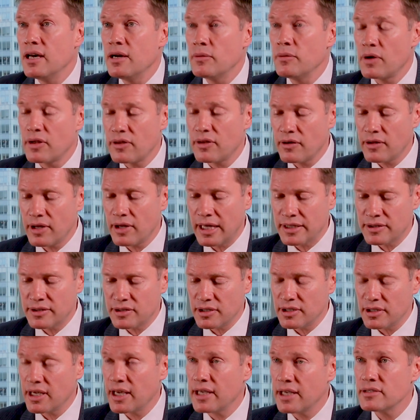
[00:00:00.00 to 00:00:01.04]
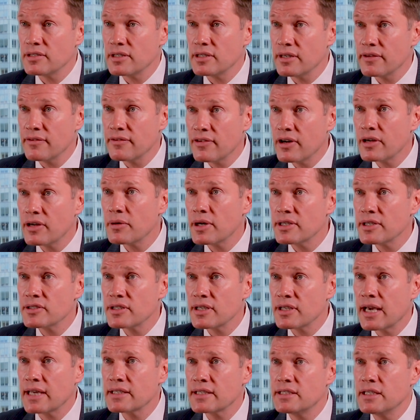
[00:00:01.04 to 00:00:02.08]
whether that's engaging in
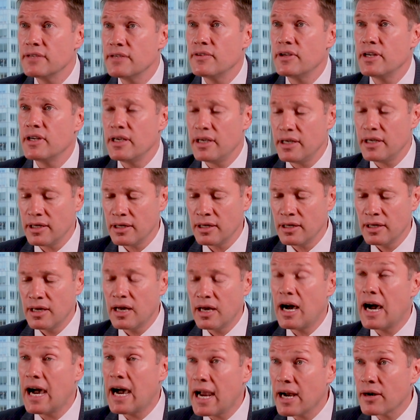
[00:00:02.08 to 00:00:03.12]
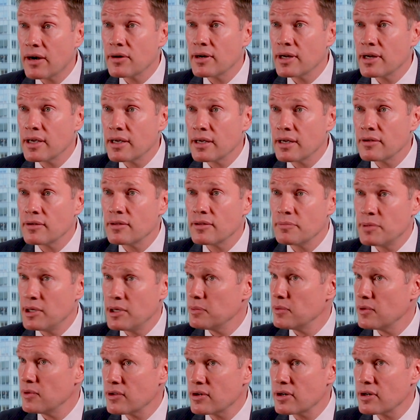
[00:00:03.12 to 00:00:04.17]
fundraising activity, hiring
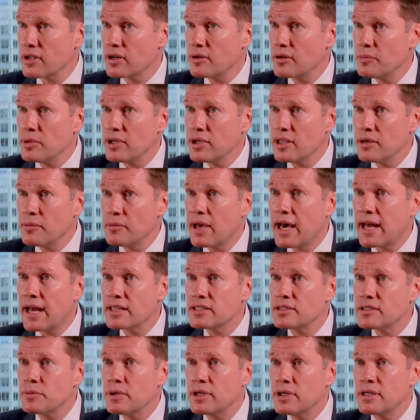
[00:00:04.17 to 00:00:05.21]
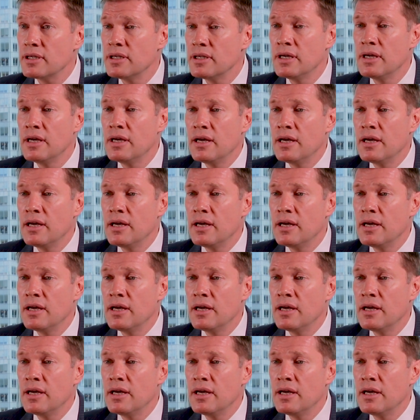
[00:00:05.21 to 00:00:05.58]
people that are going to be in management.